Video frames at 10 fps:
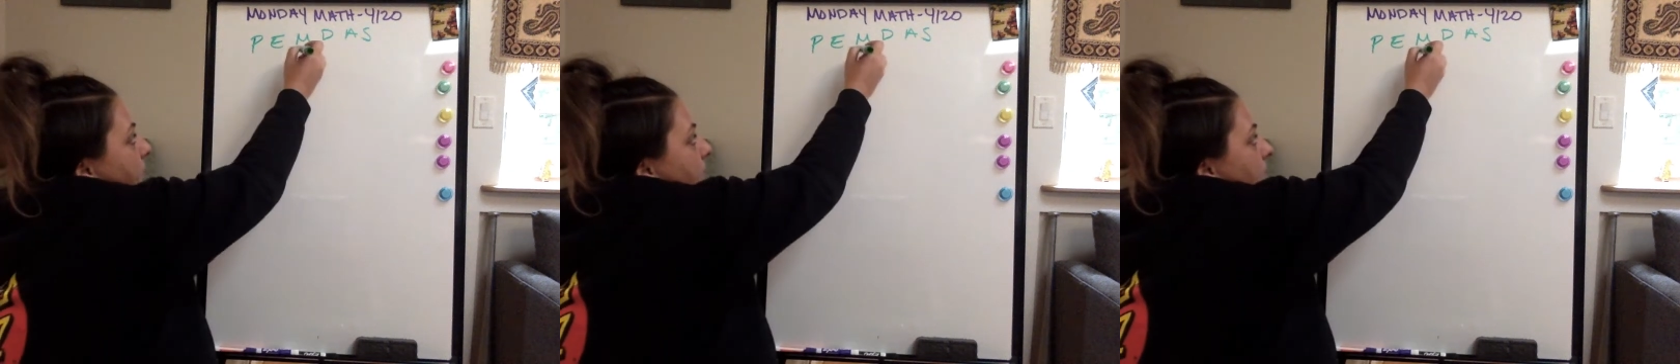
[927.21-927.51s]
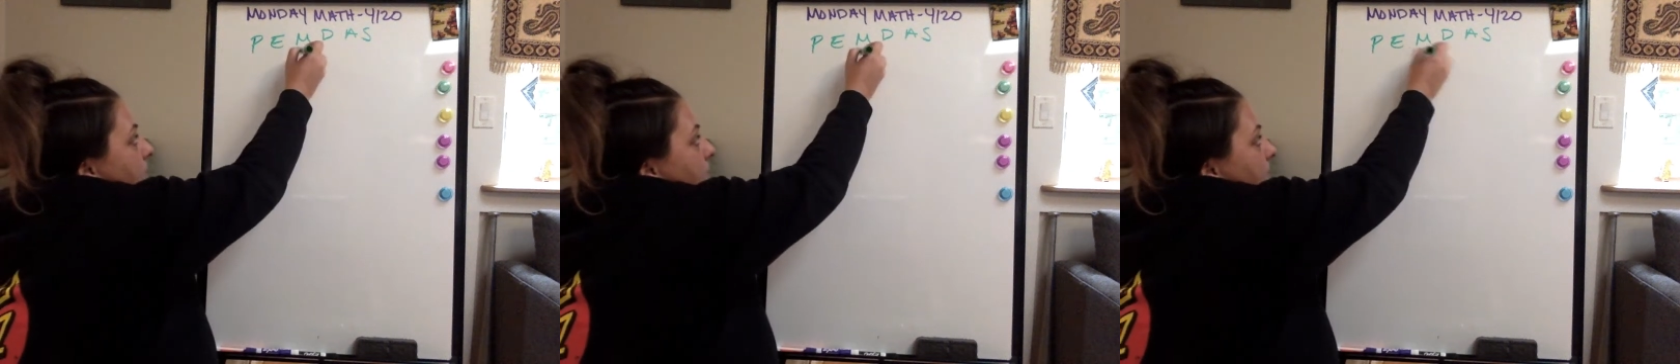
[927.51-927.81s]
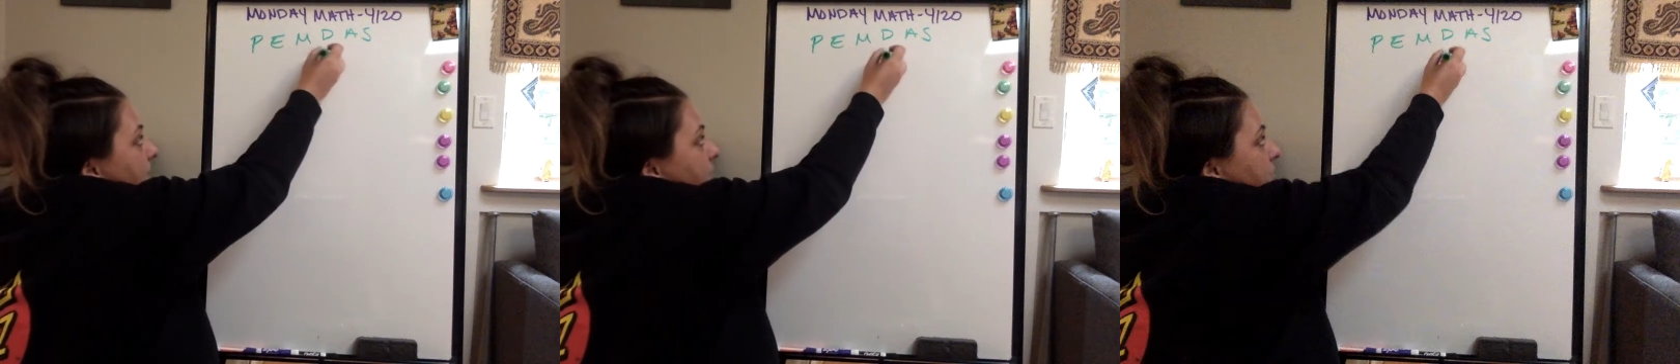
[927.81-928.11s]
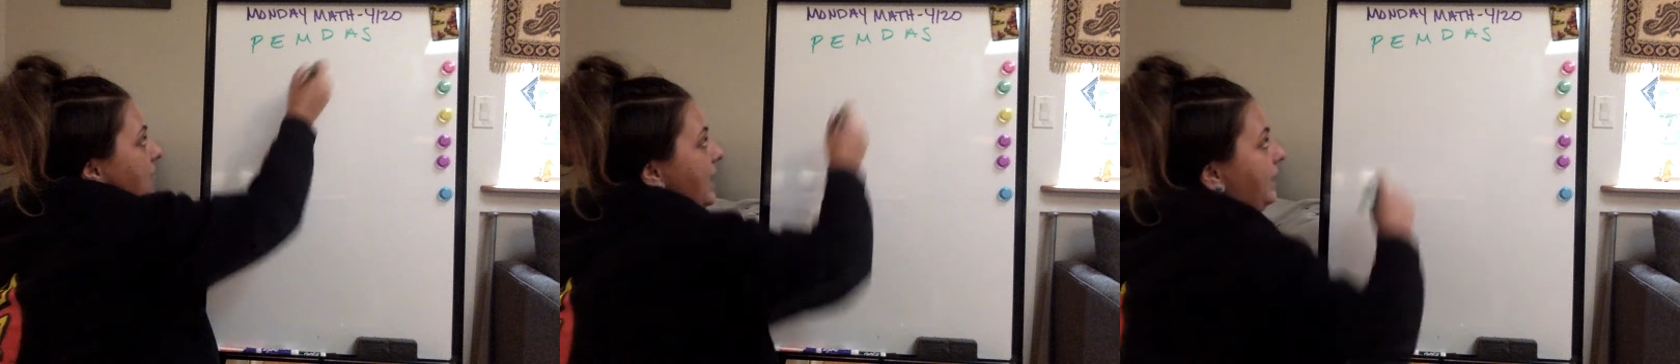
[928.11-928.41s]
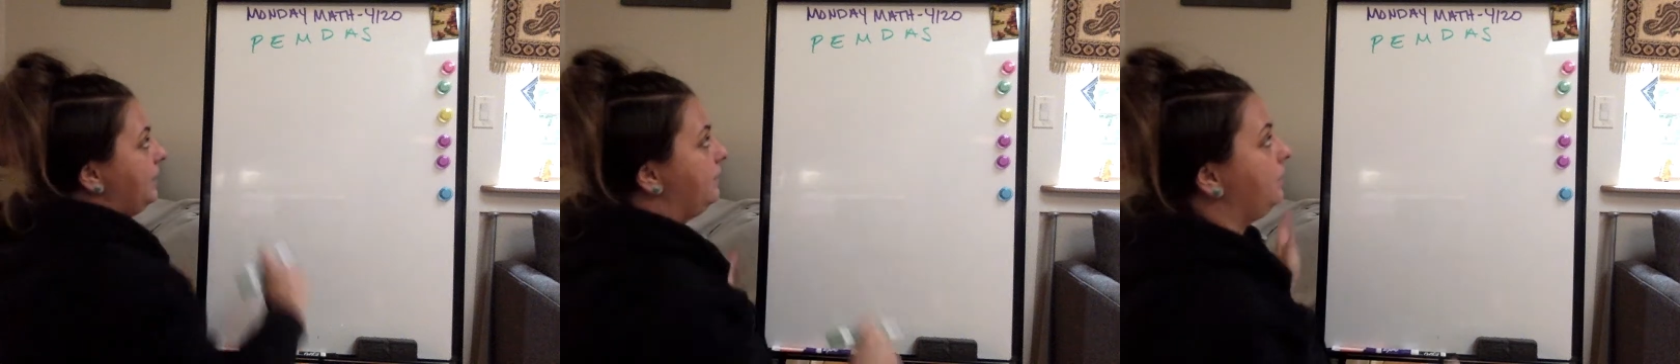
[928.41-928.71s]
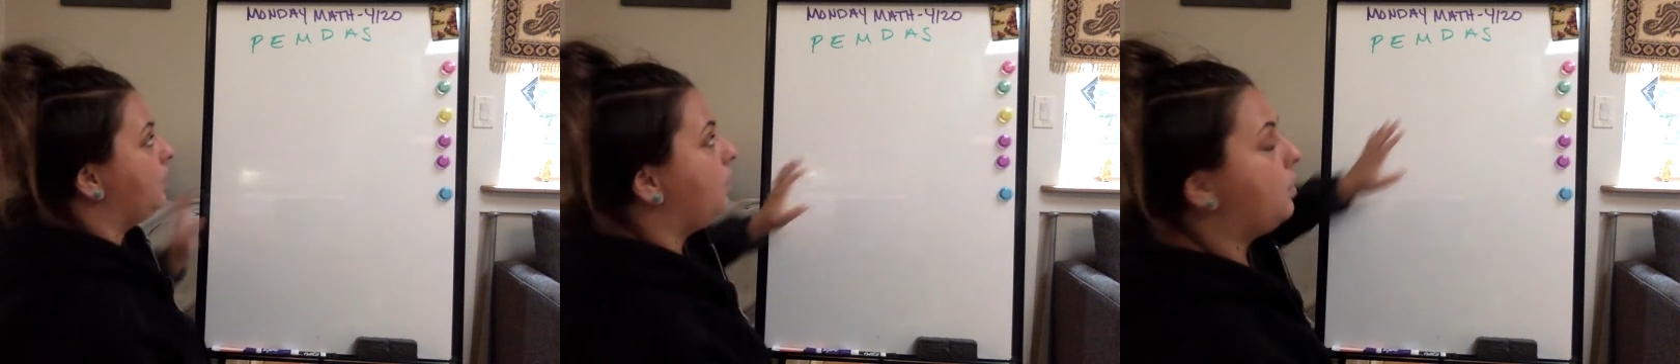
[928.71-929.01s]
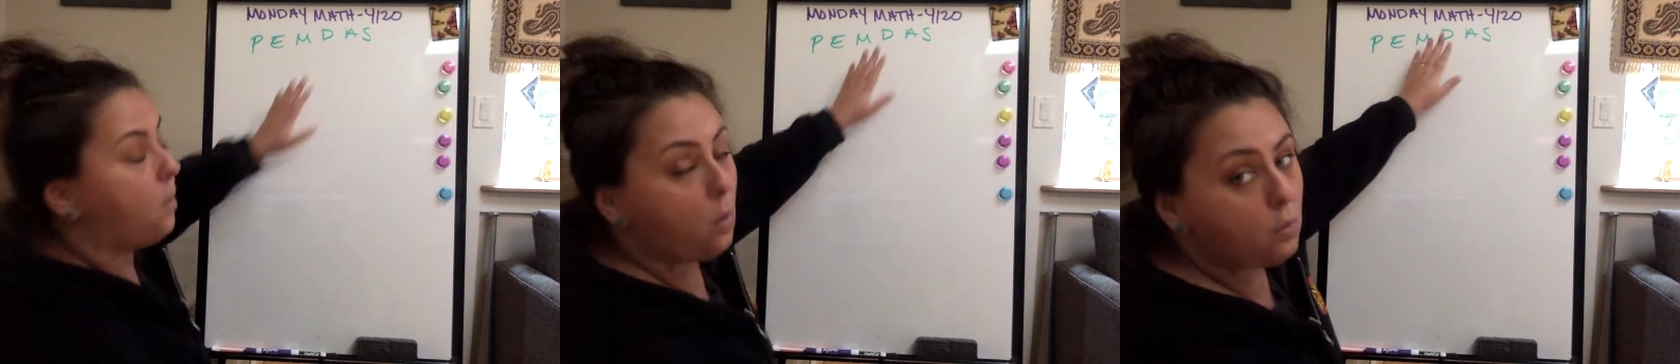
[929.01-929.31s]
from left to right,
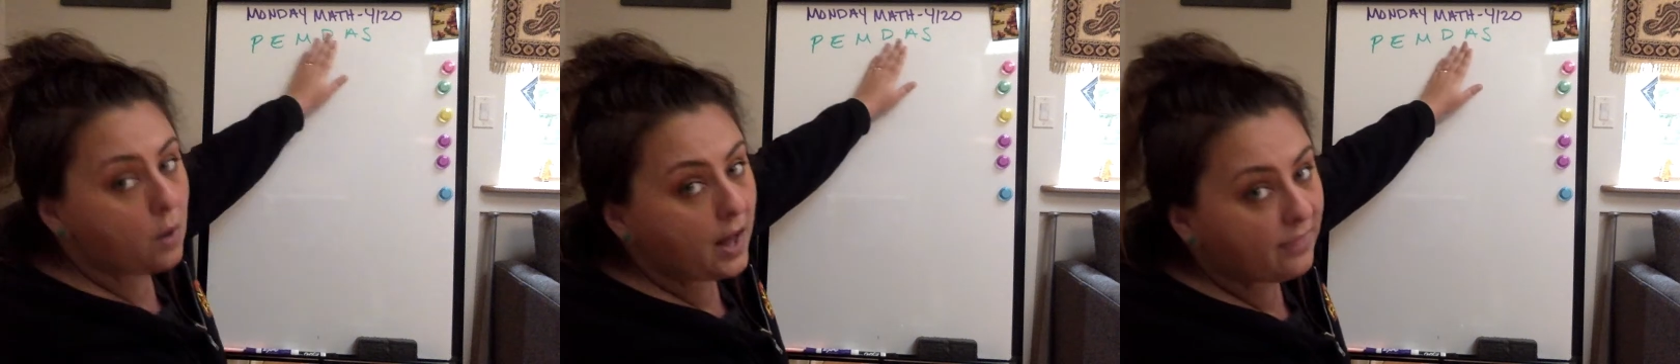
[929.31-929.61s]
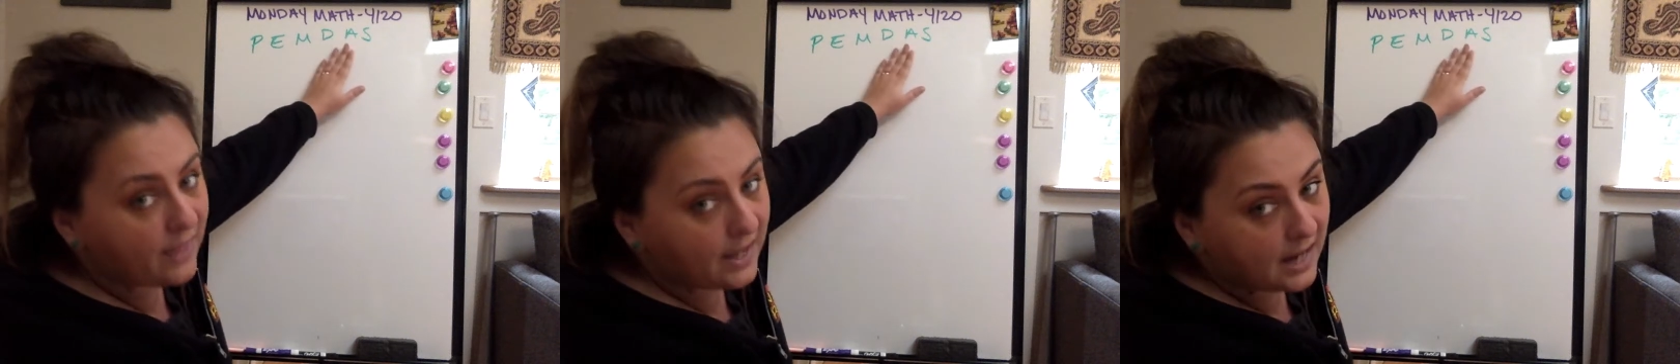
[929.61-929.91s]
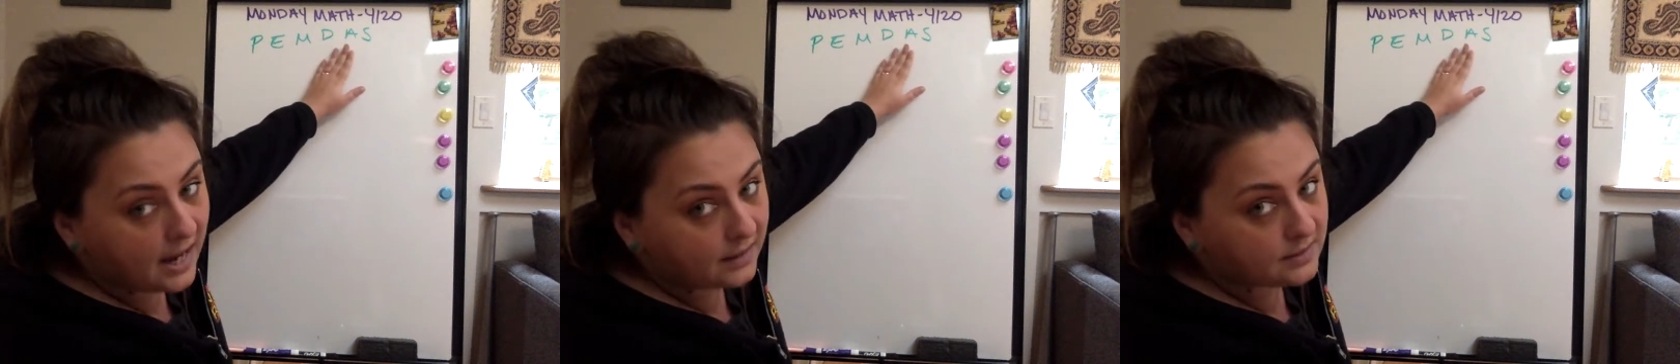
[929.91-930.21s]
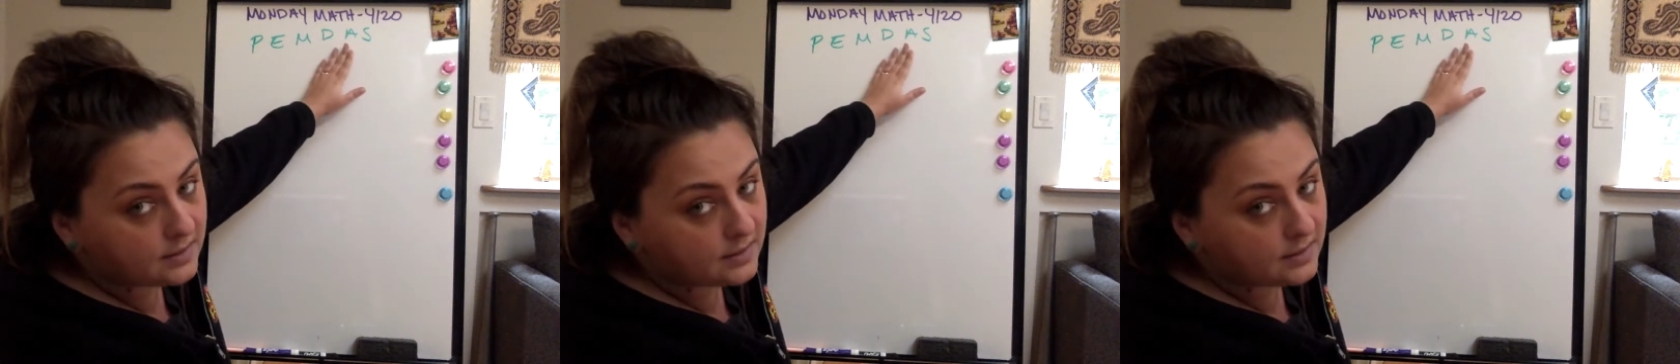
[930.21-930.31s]
and then add and